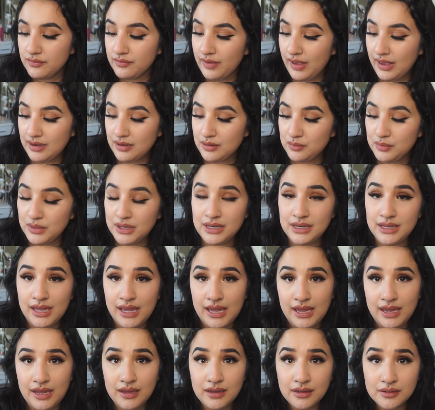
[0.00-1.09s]
vitamin
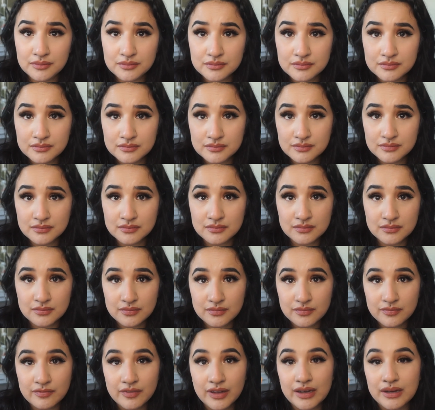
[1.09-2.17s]
K,
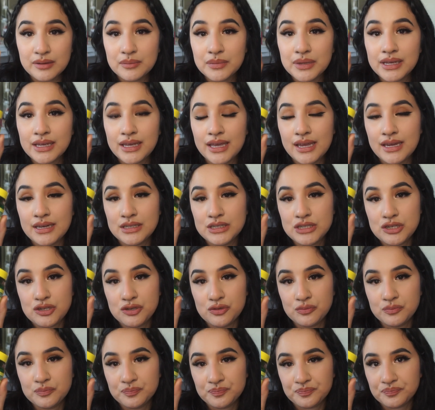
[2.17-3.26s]
vitamin
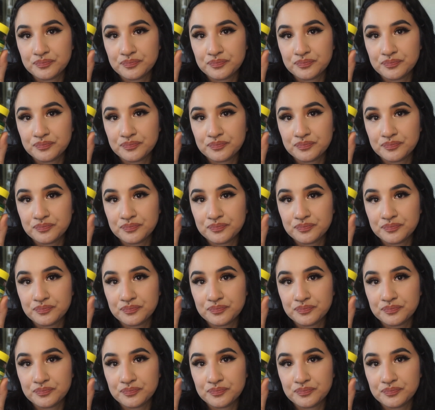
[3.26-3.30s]
K2.